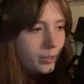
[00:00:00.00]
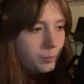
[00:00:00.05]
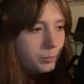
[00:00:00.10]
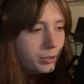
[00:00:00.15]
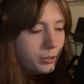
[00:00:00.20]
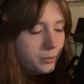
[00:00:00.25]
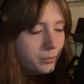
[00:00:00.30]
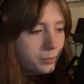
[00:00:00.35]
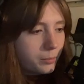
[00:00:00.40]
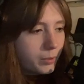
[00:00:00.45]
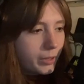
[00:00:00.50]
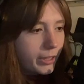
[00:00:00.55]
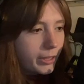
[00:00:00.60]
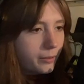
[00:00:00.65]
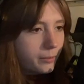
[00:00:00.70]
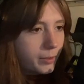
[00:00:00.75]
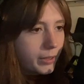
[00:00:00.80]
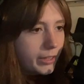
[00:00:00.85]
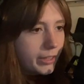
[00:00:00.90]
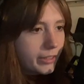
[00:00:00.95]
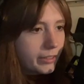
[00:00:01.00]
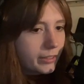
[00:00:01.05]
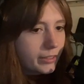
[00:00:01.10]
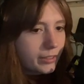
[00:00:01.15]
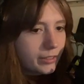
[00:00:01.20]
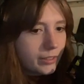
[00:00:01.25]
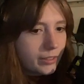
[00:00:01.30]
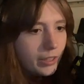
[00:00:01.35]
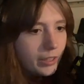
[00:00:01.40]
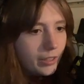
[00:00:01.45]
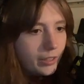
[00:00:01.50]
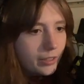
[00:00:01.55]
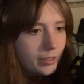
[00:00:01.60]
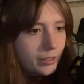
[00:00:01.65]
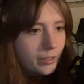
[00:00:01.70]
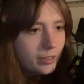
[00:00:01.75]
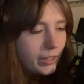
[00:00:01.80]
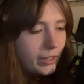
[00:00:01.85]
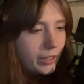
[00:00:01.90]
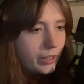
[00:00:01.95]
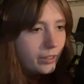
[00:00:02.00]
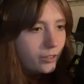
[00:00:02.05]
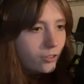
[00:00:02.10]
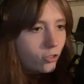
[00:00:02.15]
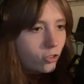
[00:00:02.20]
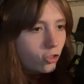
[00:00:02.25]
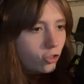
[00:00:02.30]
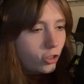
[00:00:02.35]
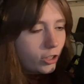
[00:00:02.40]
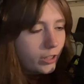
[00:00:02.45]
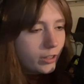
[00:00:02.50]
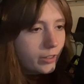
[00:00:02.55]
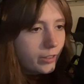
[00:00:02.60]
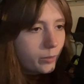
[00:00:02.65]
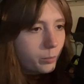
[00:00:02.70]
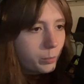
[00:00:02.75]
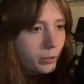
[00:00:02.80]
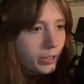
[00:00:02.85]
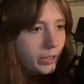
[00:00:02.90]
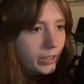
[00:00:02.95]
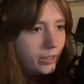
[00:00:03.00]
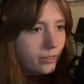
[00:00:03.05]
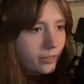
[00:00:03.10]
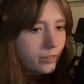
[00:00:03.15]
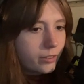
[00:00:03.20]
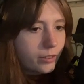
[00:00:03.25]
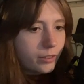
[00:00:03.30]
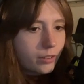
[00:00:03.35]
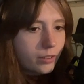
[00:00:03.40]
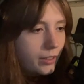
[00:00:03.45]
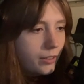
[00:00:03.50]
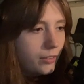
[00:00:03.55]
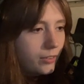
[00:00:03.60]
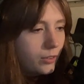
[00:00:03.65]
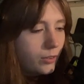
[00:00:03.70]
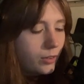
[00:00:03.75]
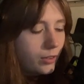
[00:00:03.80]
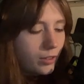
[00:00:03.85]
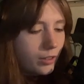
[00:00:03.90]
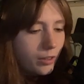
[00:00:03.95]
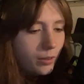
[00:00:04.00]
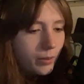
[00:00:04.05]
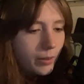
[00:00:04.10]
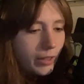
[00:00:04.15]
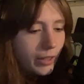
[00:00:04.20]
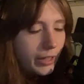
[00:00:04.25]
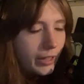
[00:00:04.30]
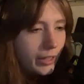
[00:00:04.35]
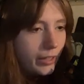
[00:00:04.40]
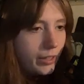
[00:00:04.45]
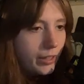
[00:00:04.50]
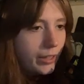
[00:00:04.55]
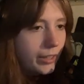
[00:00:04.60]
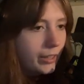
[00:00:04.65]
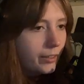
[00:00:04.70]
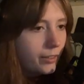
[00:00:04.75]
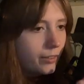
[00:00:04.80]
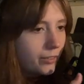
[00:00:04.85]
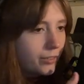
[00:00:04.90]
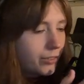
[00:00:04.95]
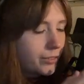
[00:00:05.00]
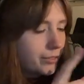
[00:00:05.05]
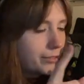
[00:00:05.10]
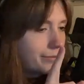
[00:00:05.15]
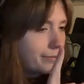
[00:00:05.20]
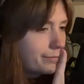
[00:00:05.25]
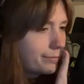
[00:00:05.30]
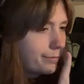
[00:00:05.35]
Sleep your way away. Go ahead and enchant this plant. And you can go ahead and